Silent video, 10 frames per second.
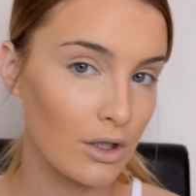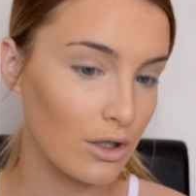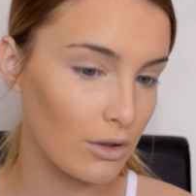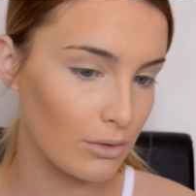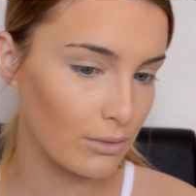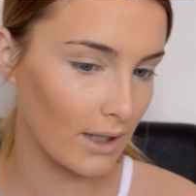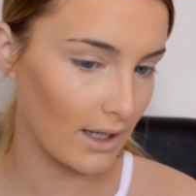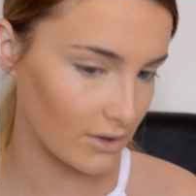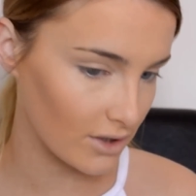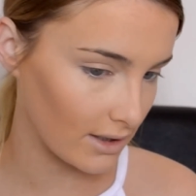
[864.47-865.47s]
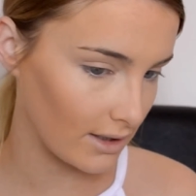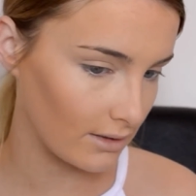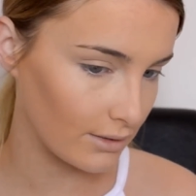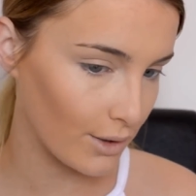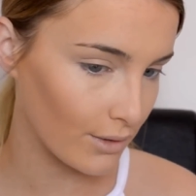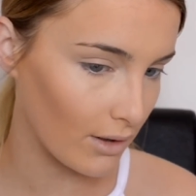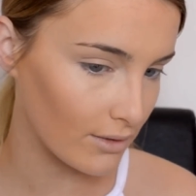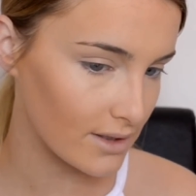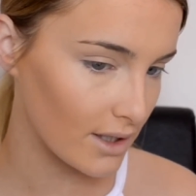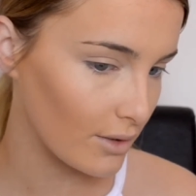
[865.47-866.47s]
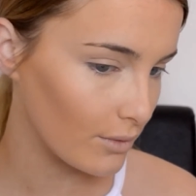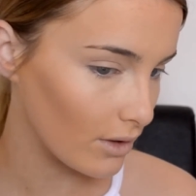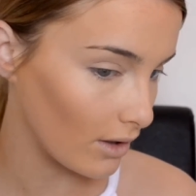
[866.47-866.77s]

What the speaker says: You can also